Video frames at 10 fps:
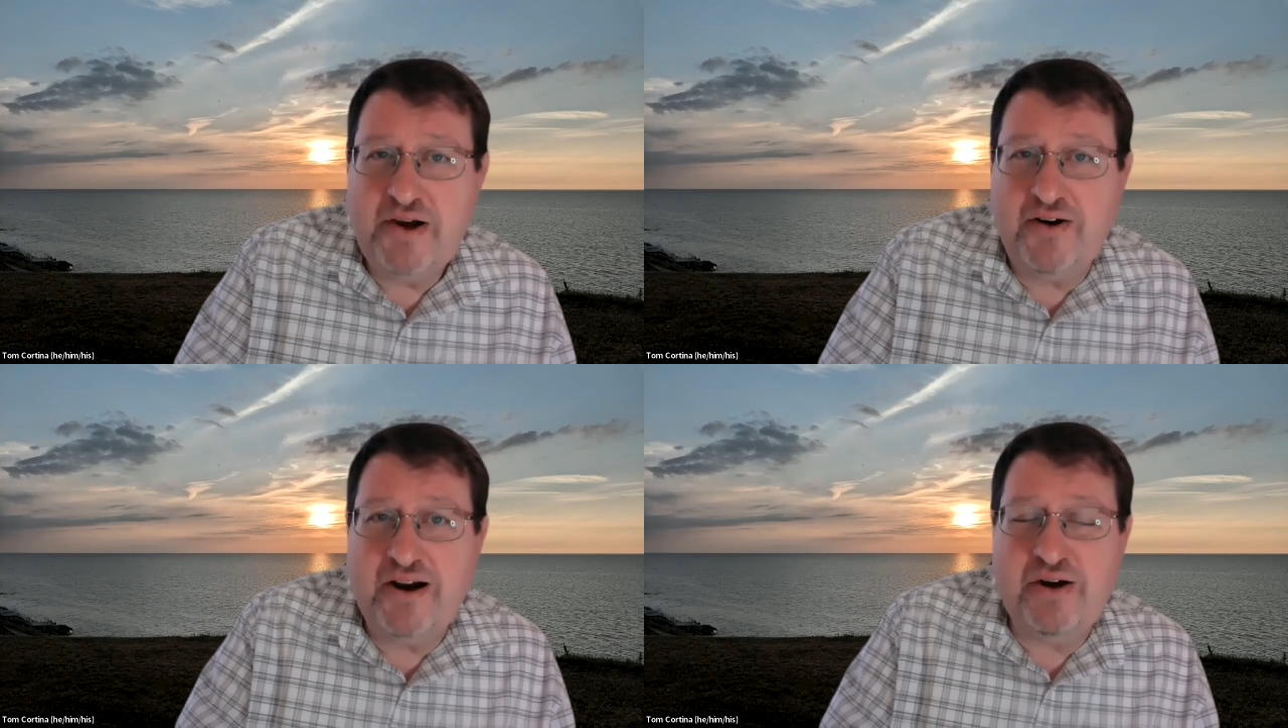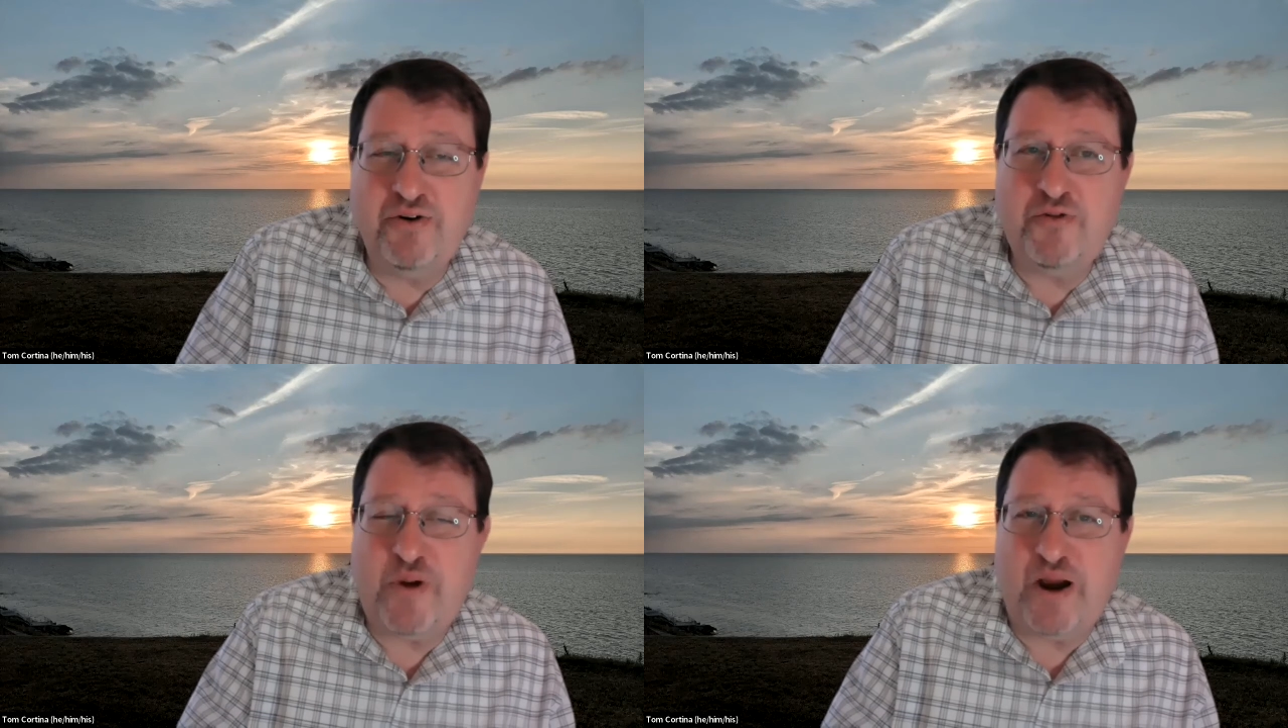all right, or
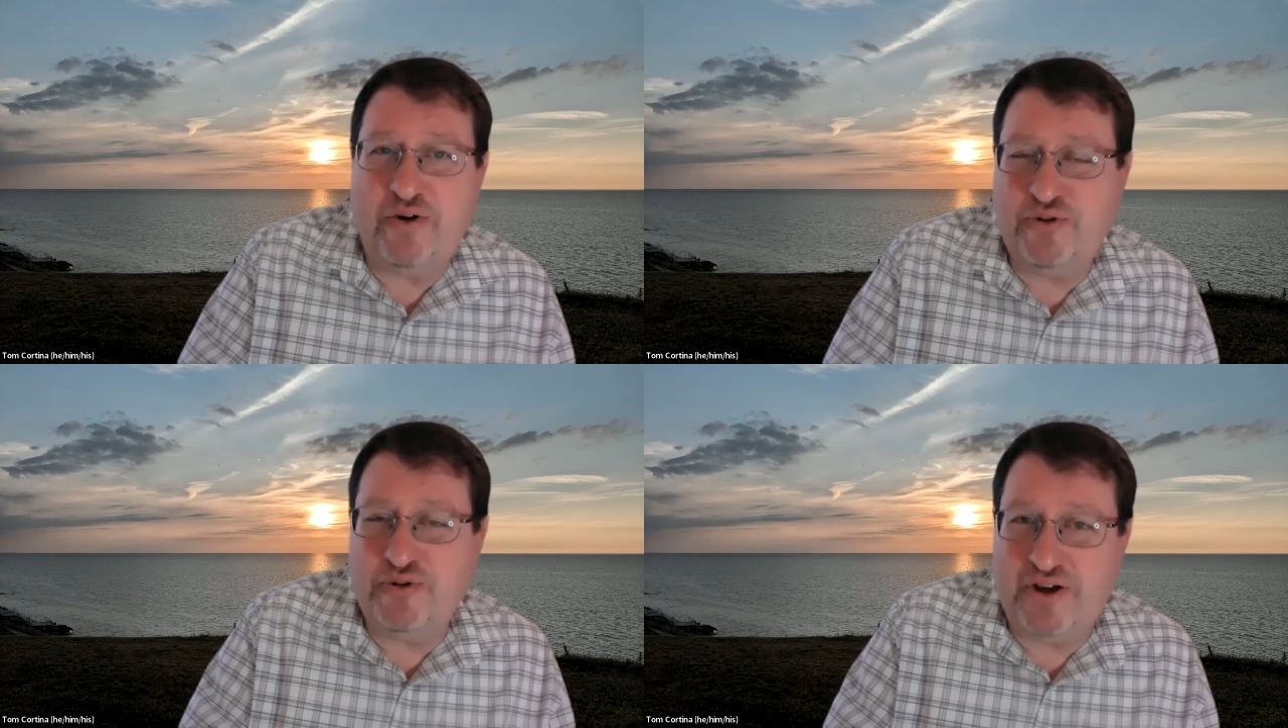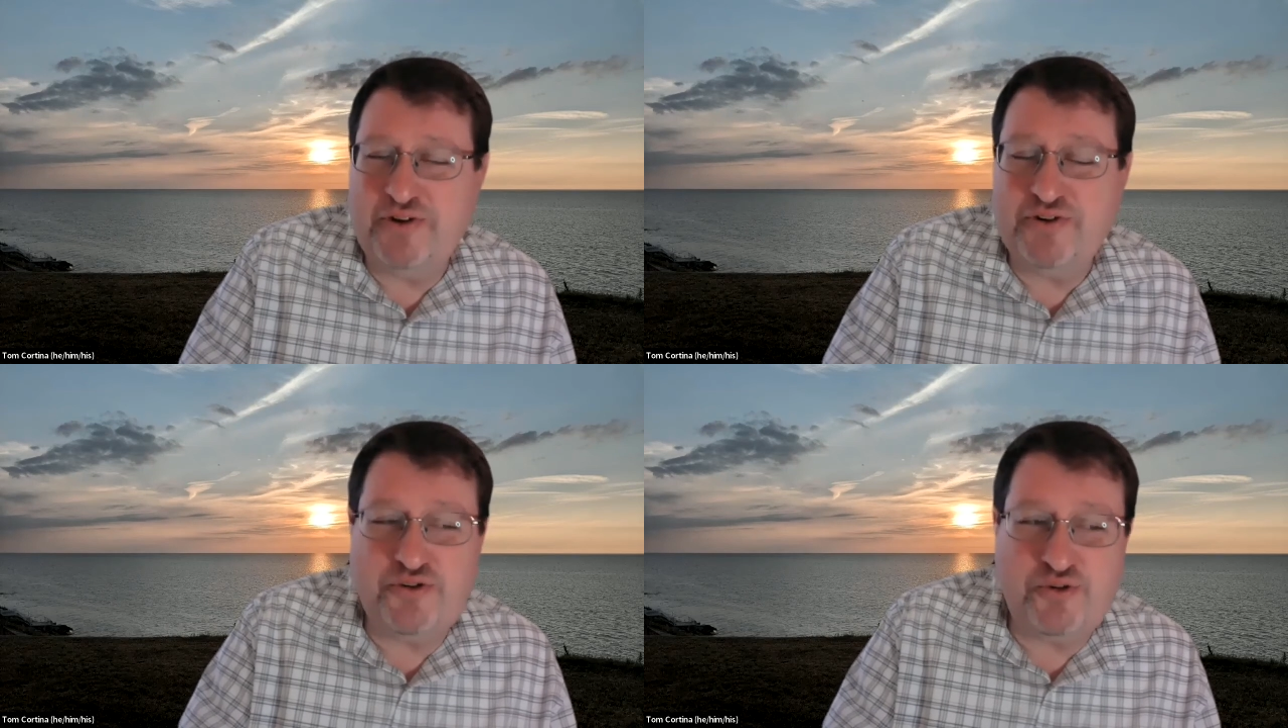for parents who are
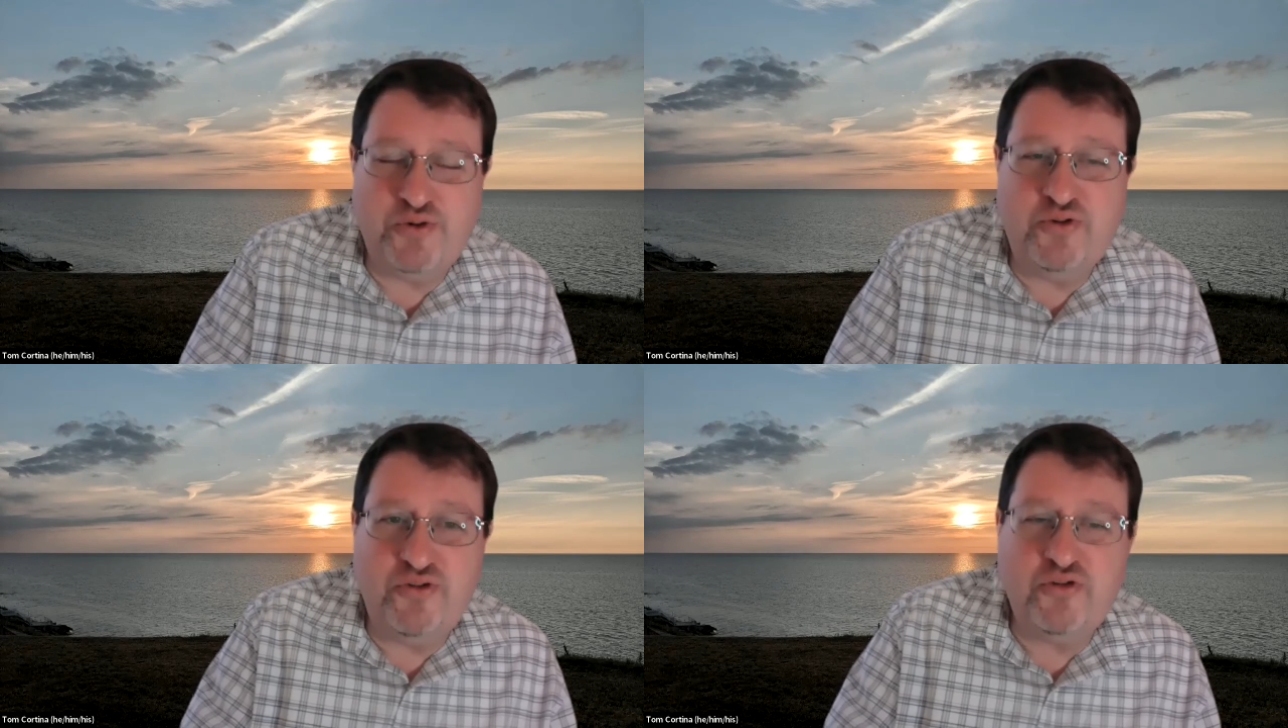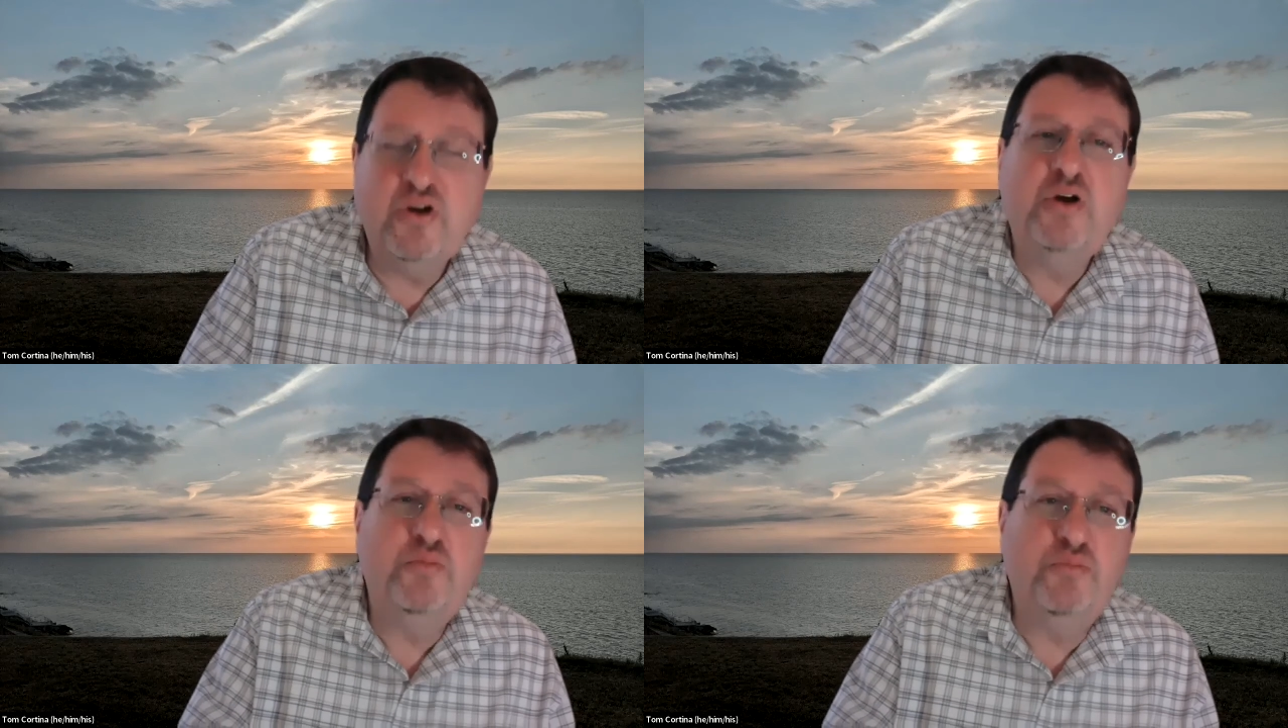telling their students,
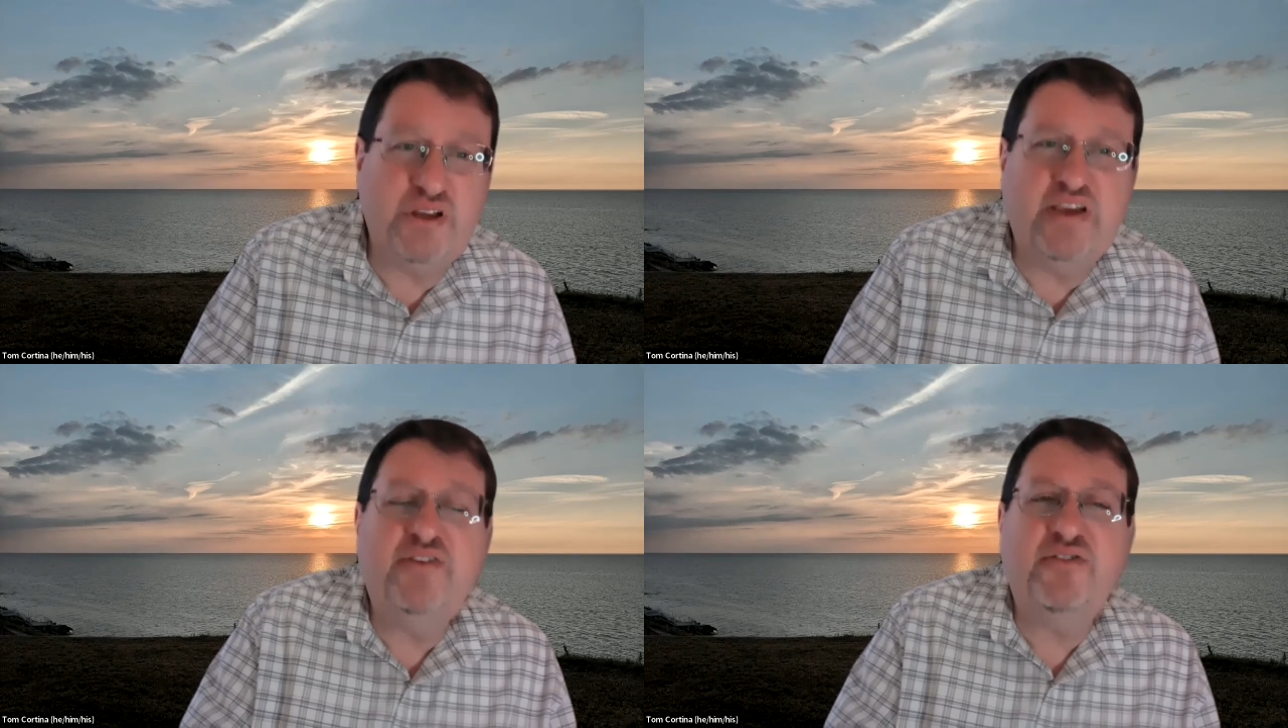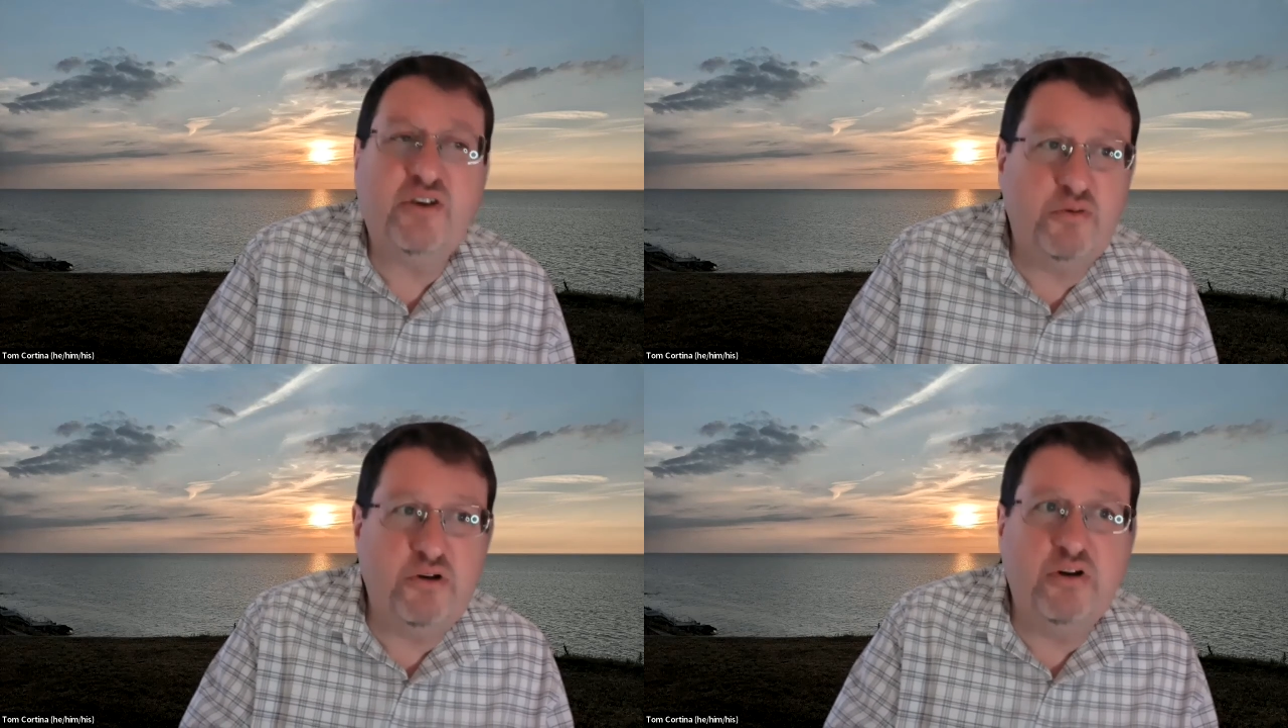please
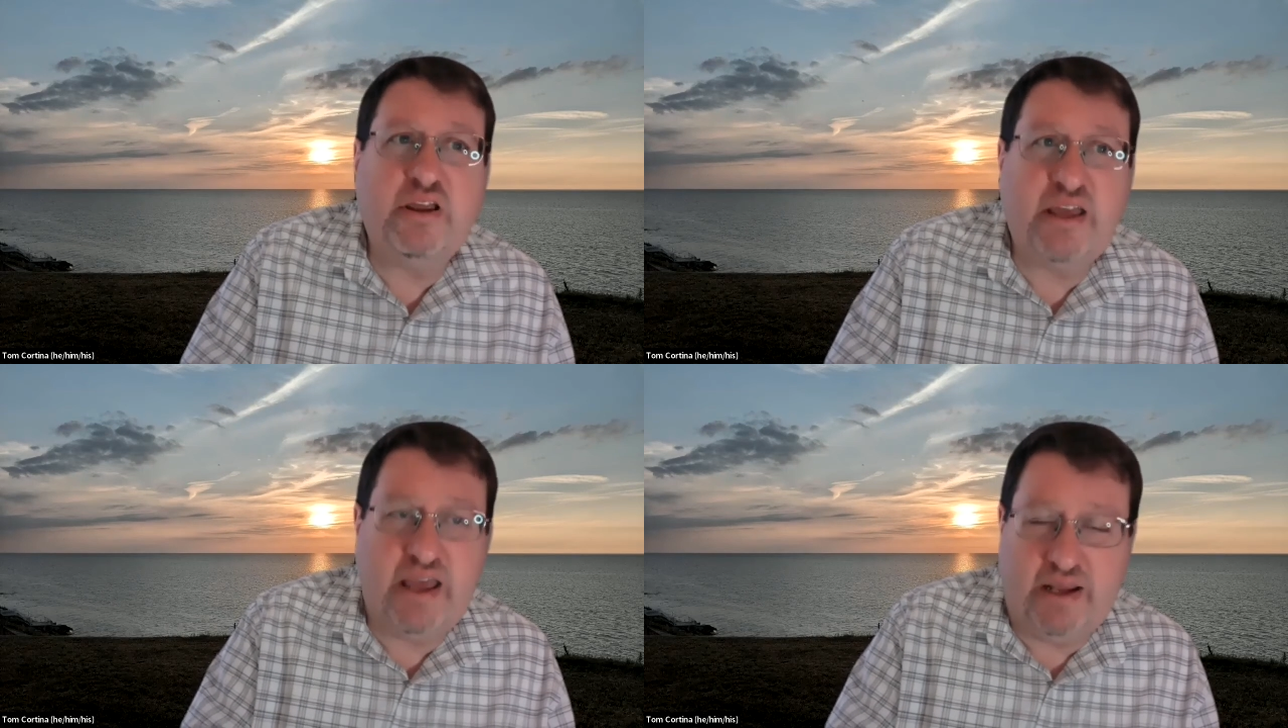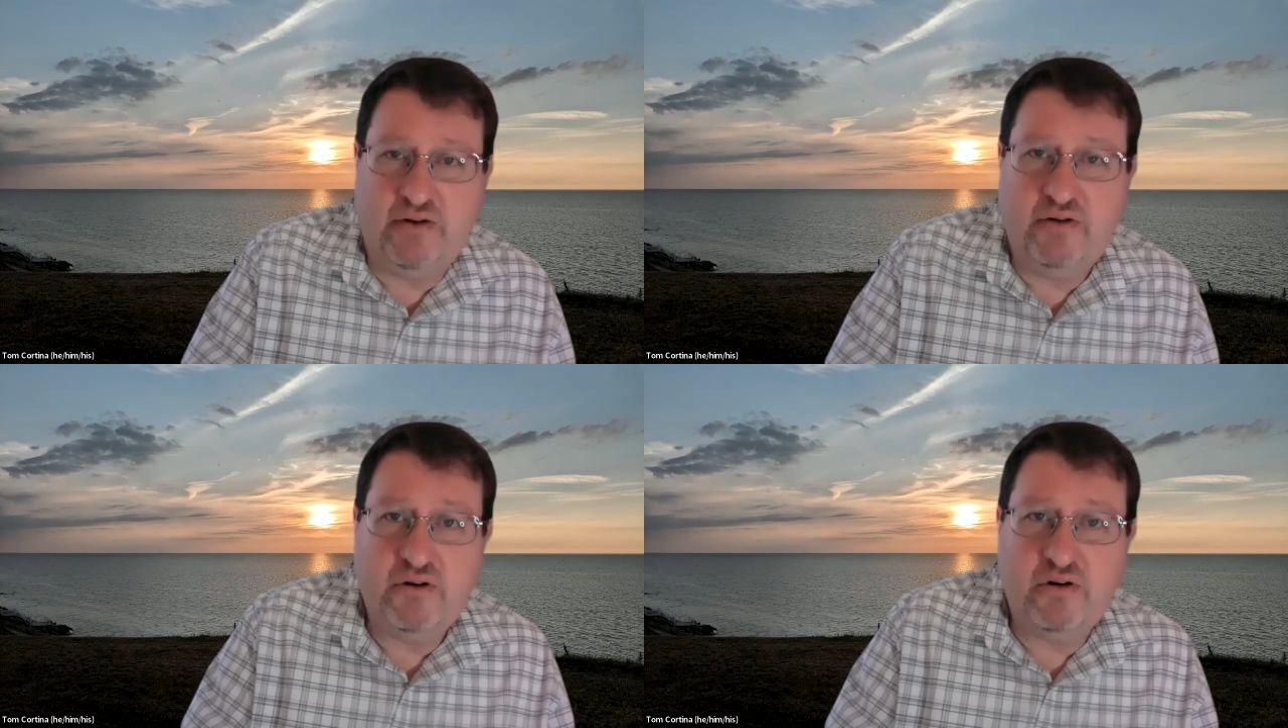communicate,
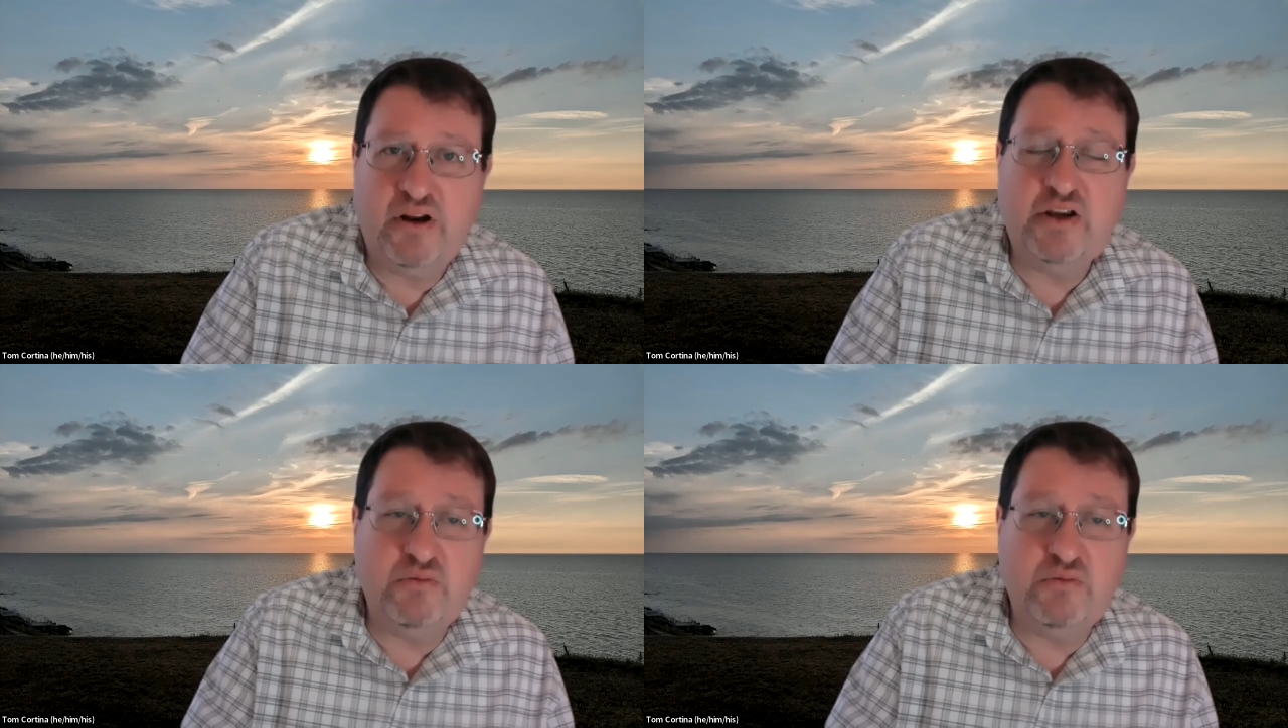all right?